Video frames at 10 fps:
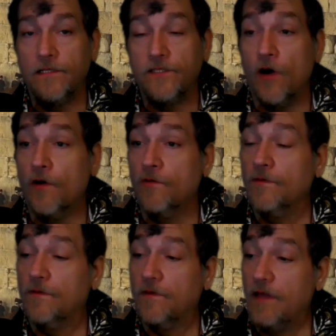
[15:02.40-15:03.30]
So
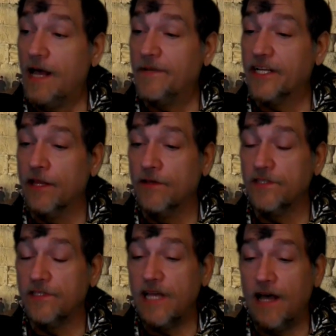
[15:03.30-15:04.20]
I'm going to
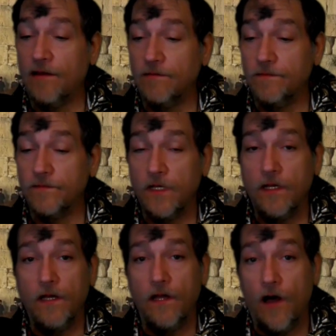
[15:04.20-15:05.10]
close this out.
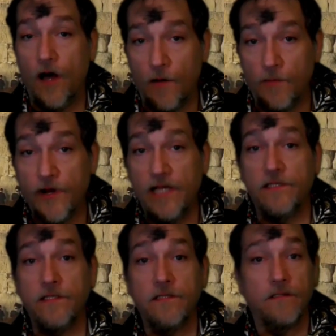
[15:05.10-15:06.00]
All
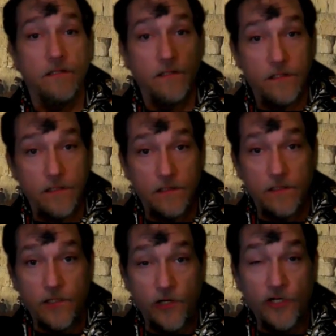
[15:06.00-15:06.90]
praises
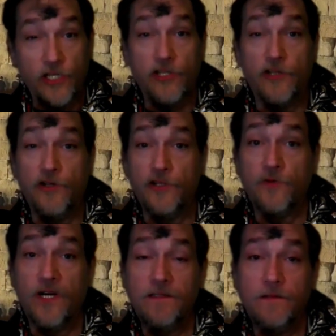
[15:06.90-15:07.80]
to
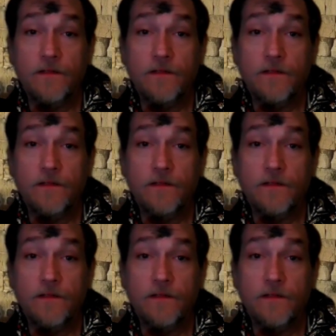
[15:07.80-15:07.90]
Yahushua.